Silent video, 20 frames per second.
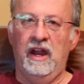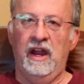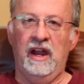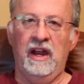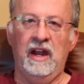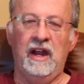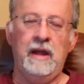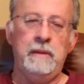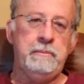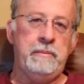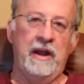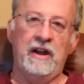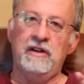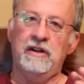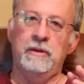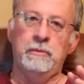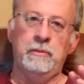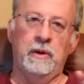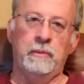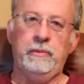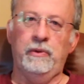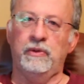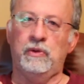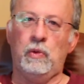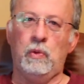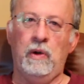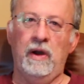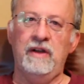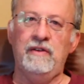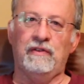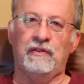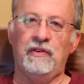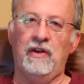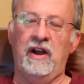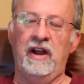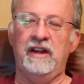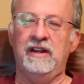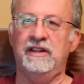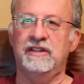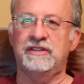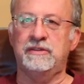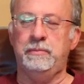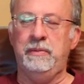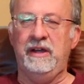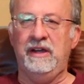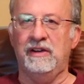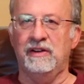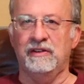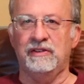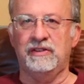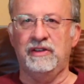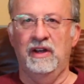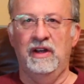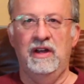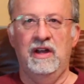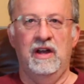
And I paired them up with quite a variety of speakers.